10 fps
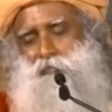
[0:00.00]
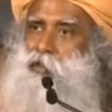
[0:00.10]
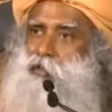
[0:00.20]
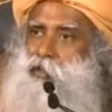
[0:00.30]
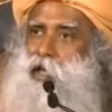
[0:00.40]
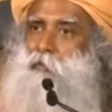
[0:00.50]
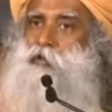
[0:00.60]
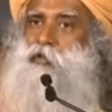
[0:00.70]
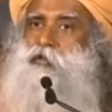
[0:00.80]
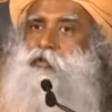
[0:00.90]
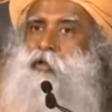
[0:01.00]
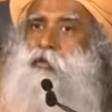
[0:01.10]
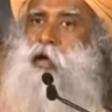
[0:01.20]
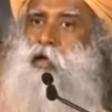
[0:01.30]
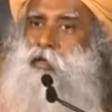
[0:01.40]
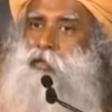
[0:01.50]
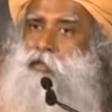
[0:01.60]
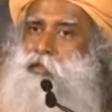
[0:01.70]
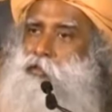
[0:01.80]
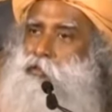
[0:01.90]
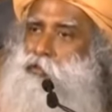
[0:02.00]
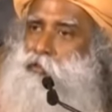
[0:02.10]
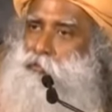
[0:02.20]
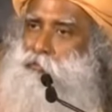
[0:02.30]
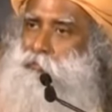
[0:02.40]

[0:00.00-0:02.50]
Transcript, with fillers: brings absolute awareness and knowing.